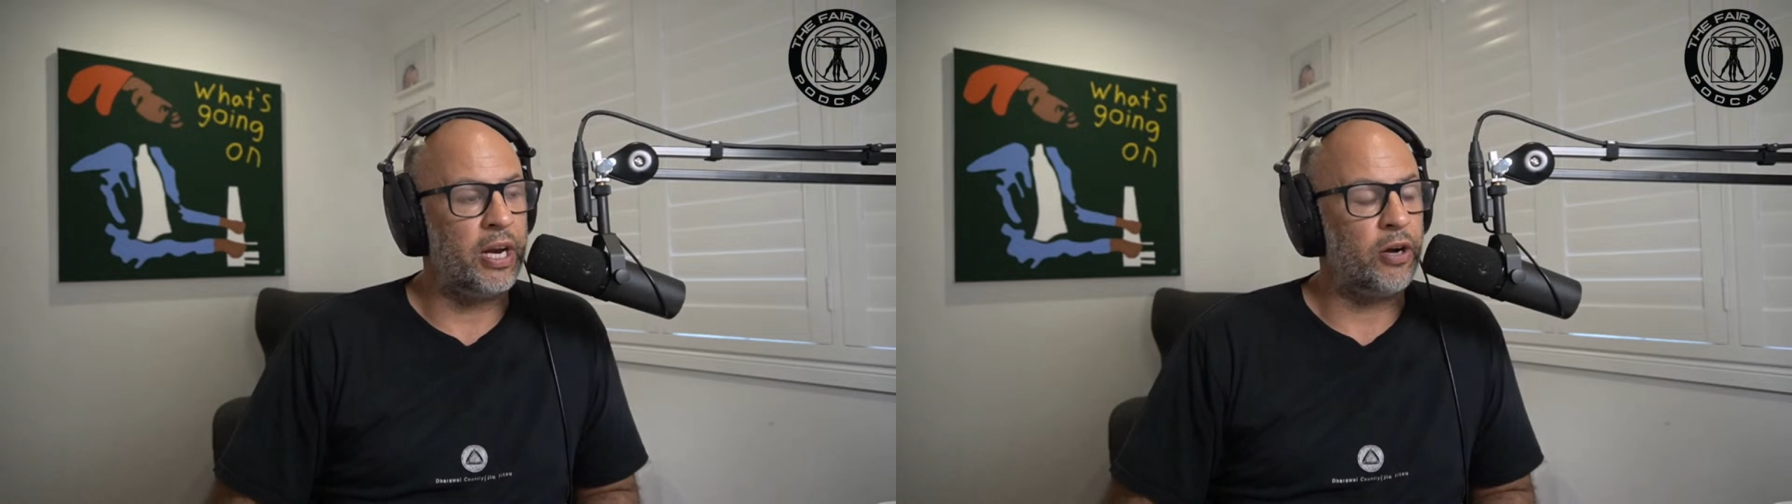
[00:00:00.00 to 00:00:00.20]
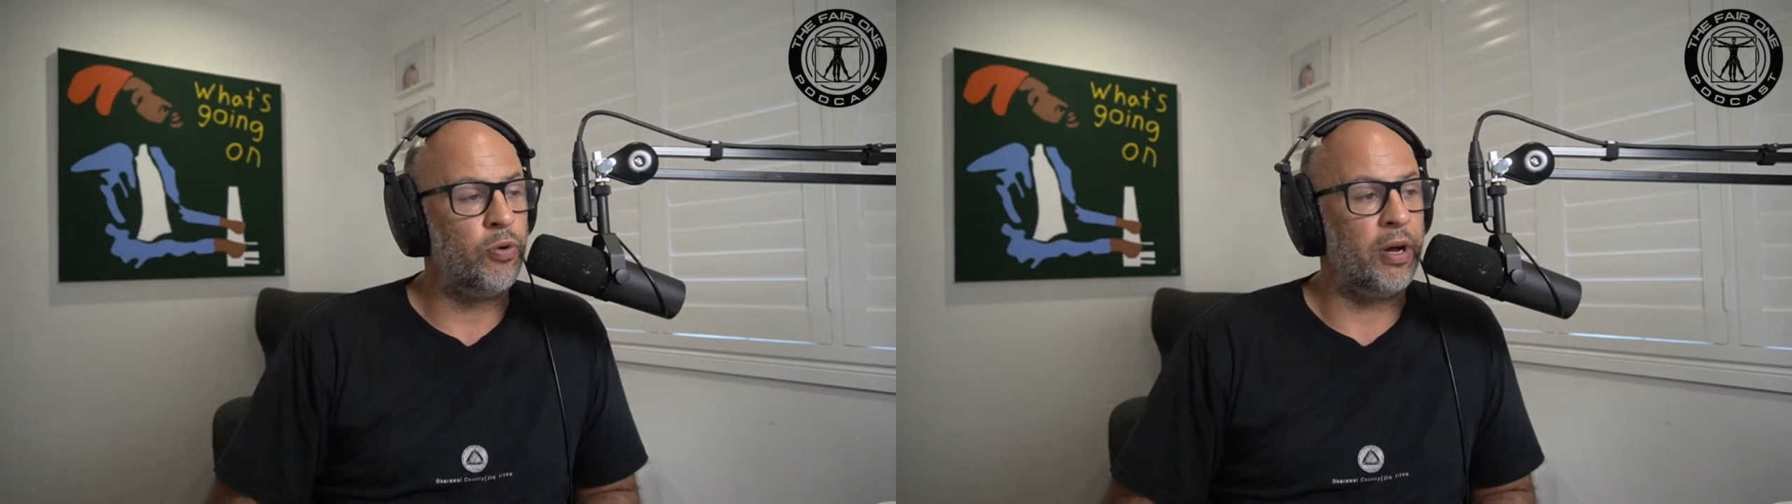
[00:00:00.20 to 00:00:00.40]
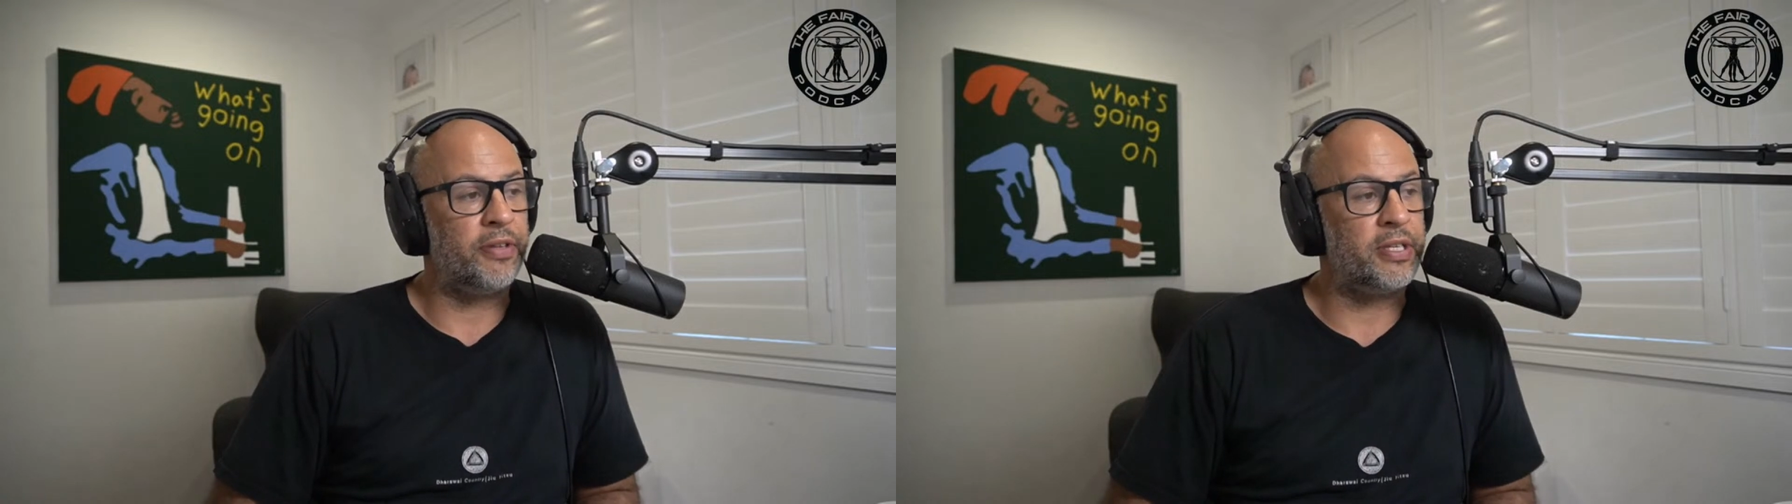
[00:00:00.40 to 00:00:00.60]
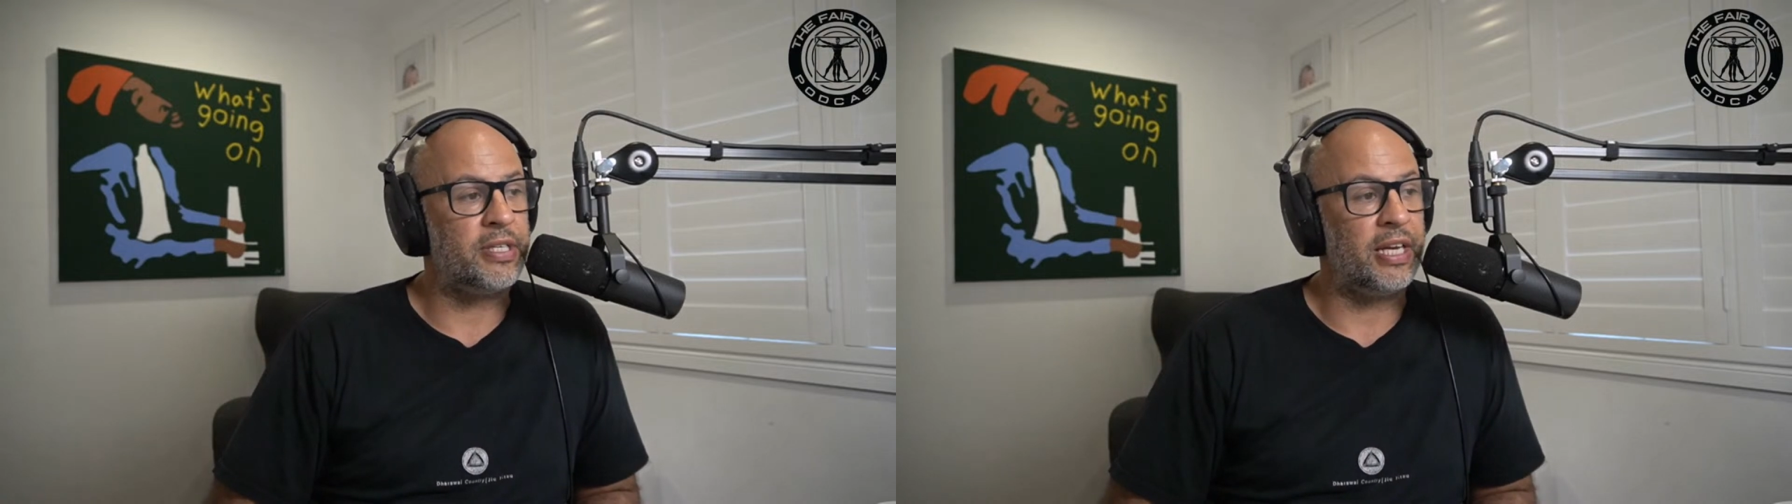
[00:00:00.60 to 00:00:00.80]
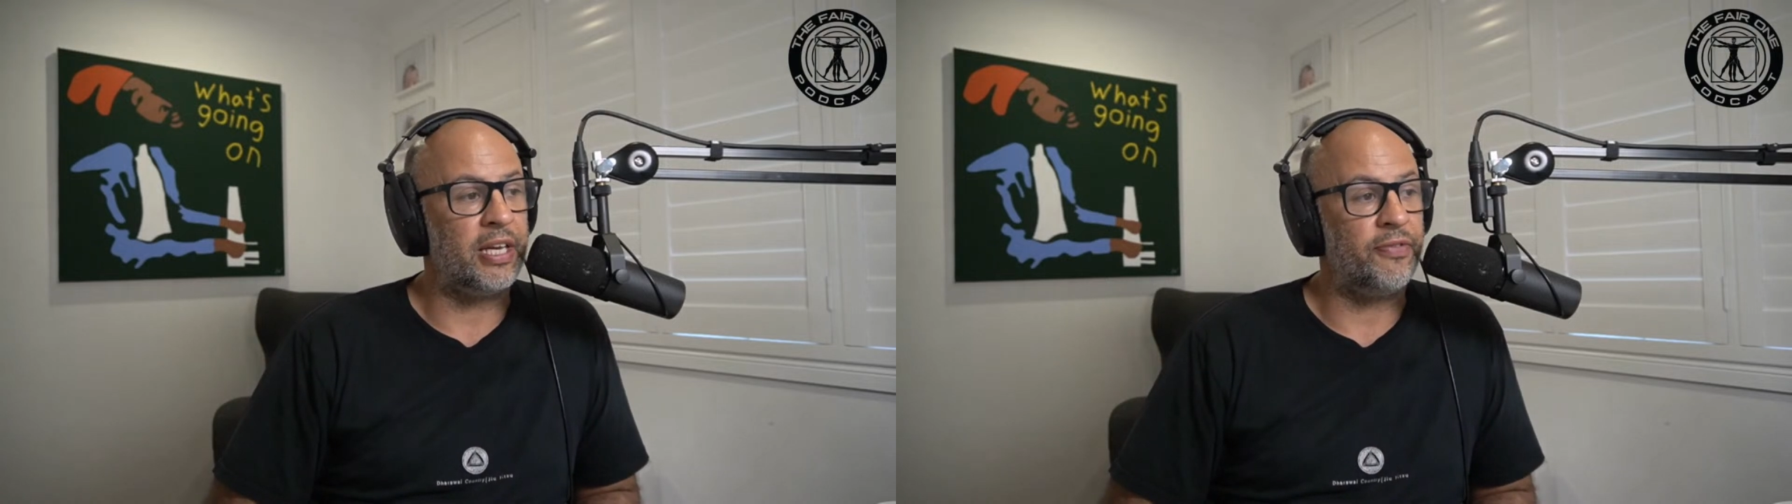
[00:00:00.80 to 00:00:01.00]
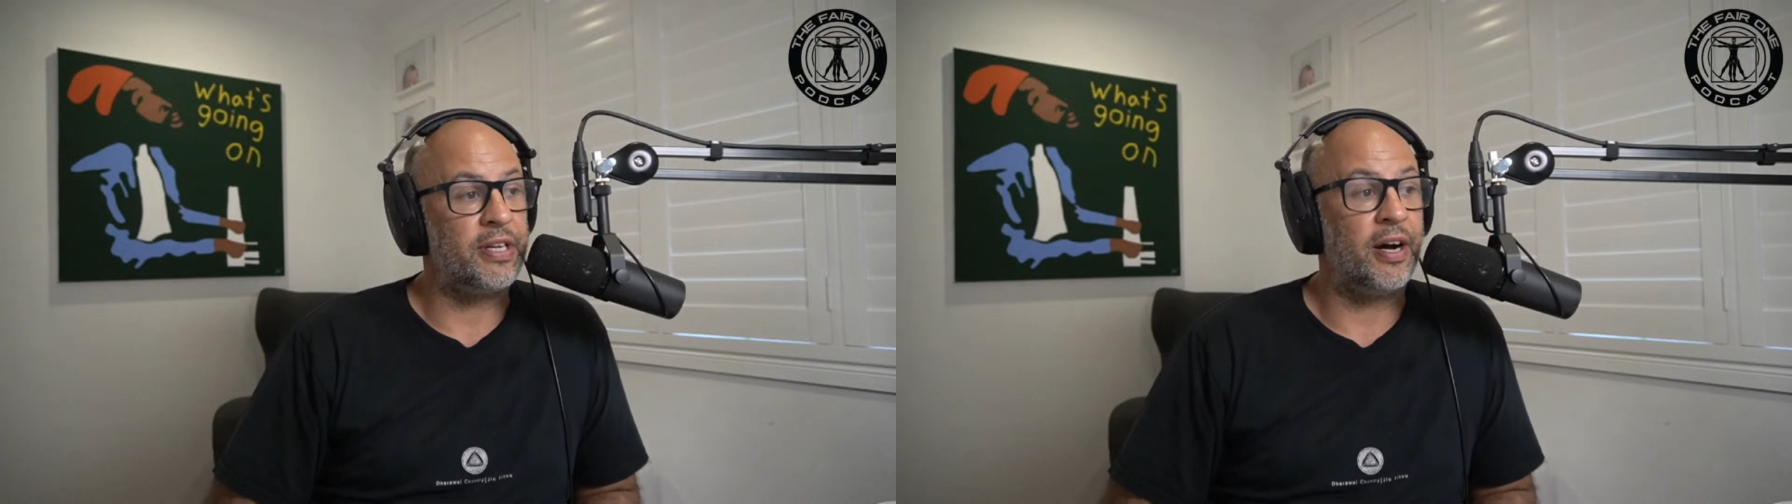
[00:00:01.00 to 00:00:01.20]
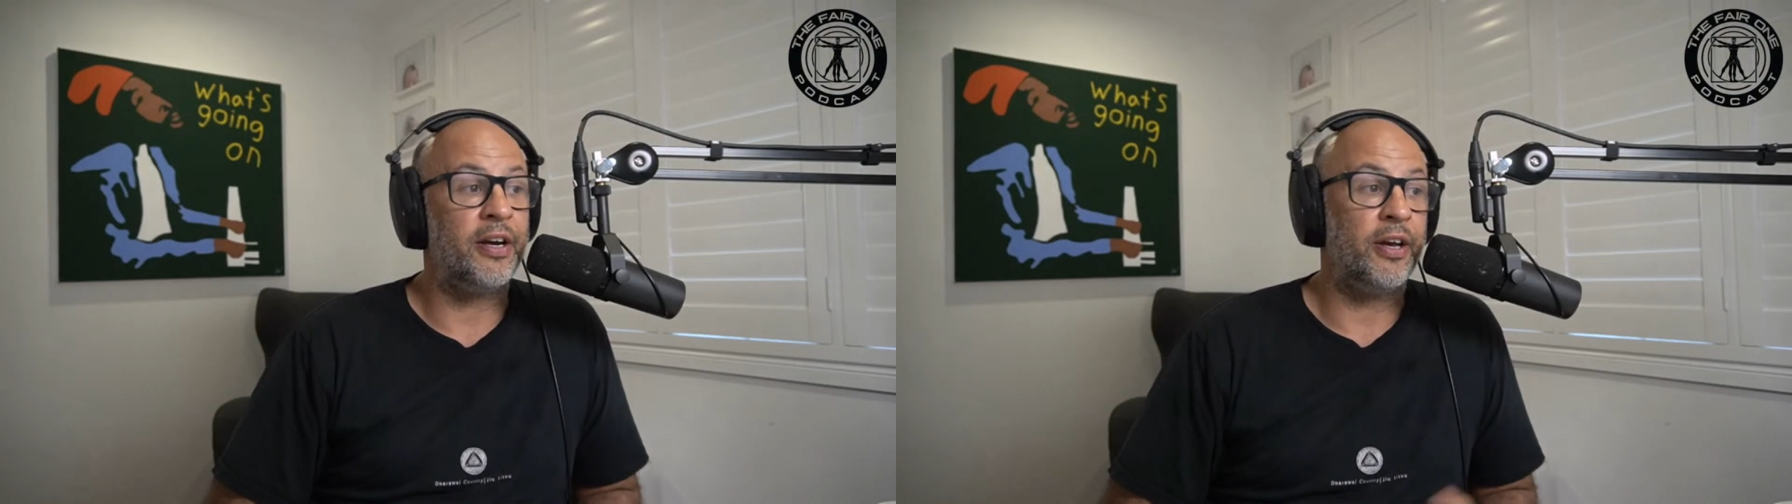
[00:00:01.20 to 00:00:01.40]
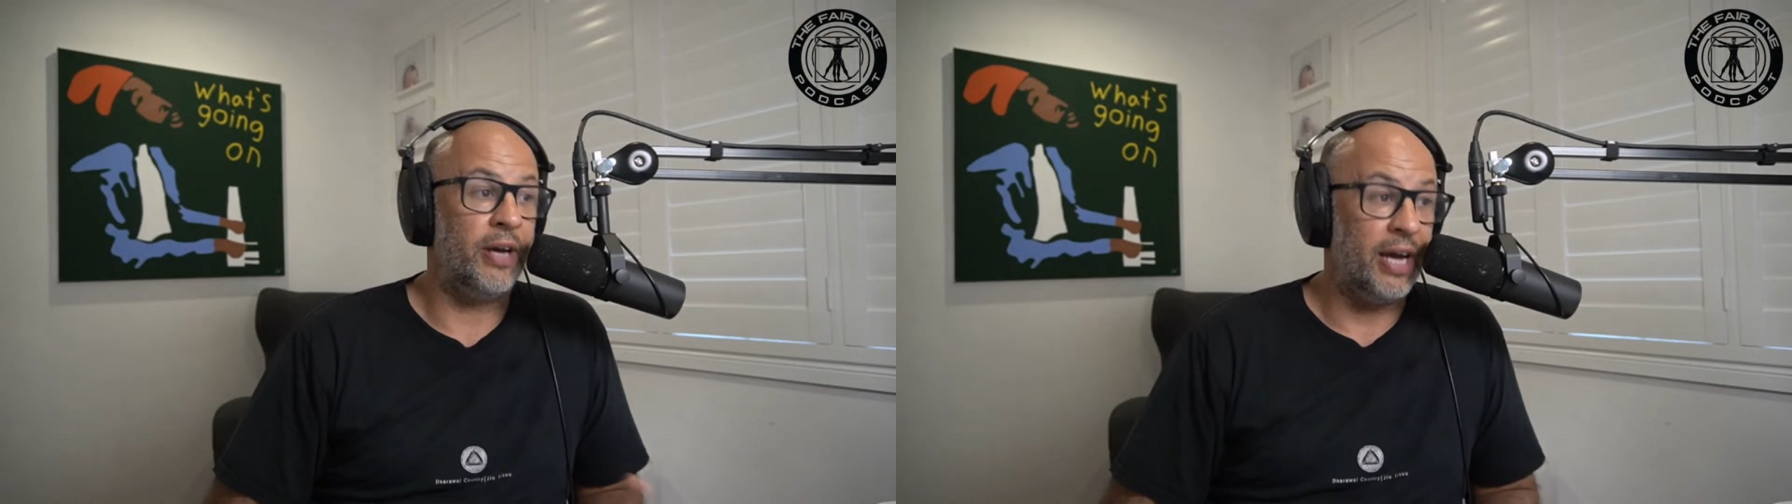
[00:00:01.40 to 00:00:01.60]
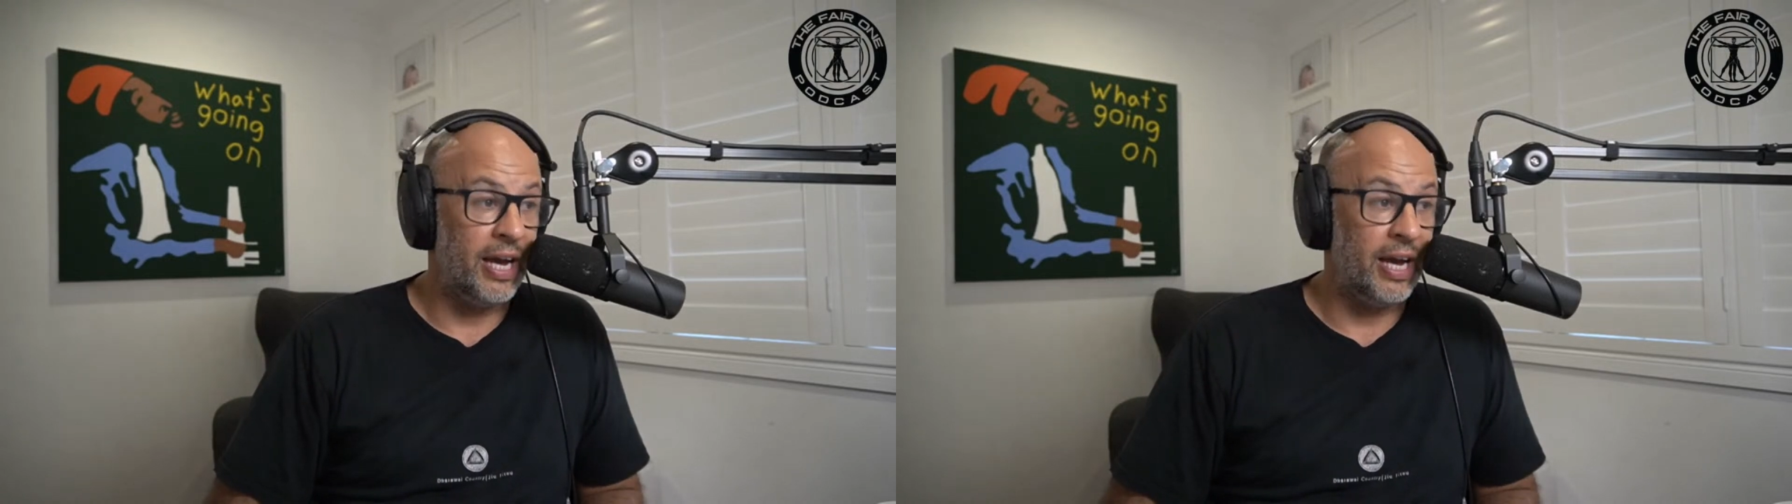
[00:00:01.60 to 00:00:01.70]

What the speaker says: get a good understanding of his cardio.